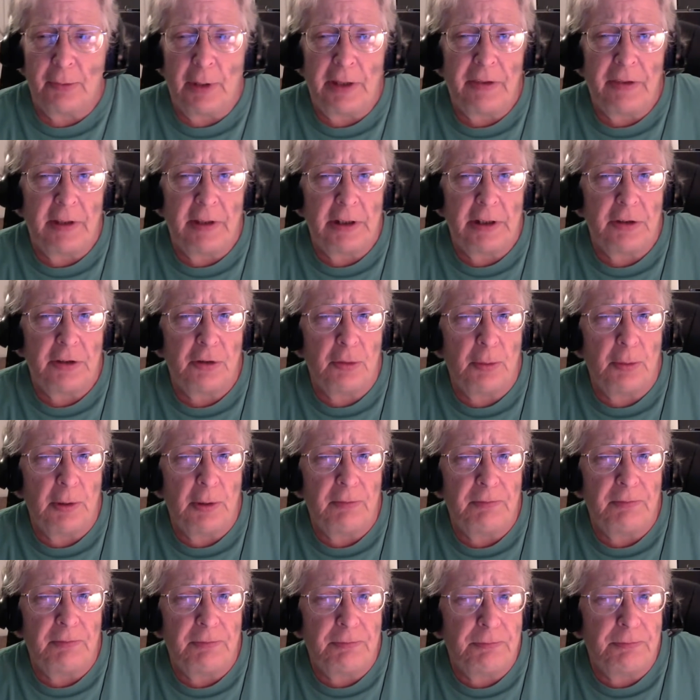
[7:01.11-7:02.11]
I think to a
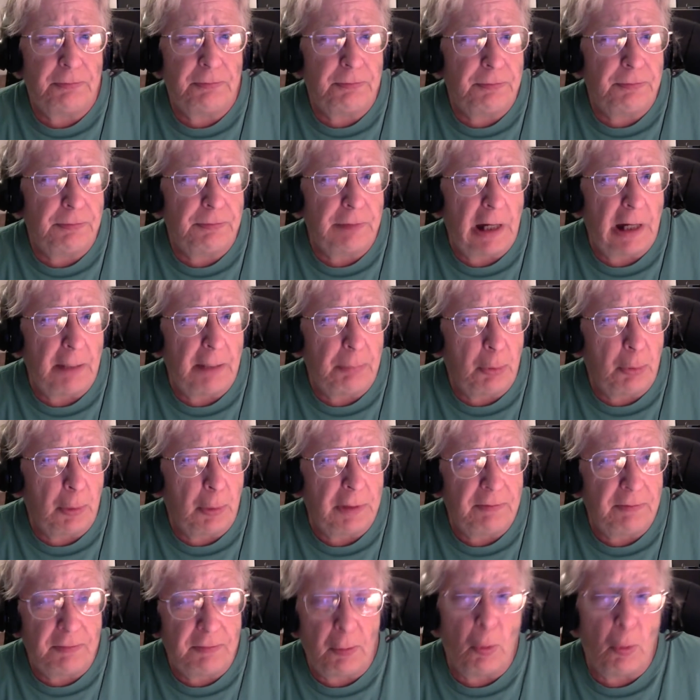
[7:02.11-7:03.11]

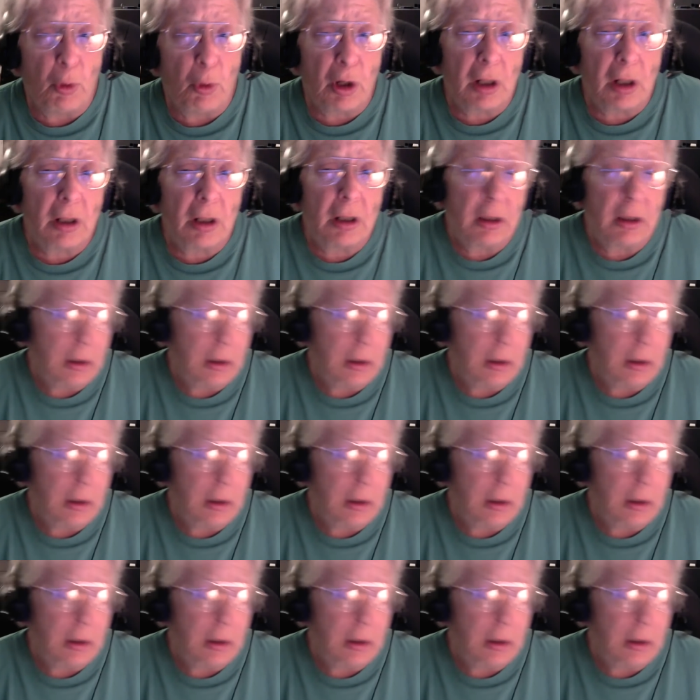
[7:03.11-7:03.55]
5.4